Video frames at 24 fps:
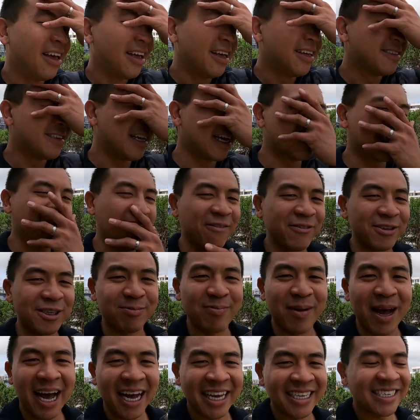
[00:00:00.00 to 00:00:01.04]
takes off his
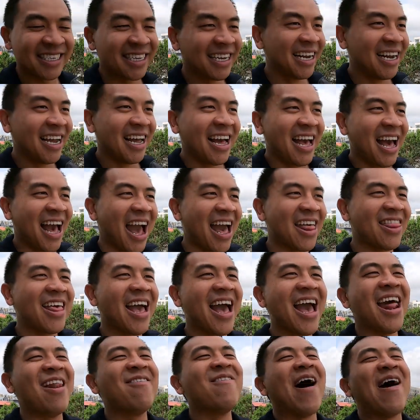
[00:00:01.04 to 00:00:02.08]
mask, and
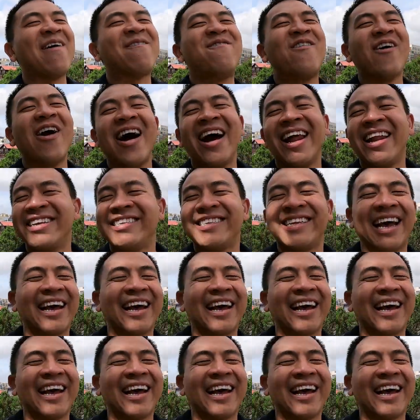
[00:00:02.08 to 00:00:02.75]
then my buddy's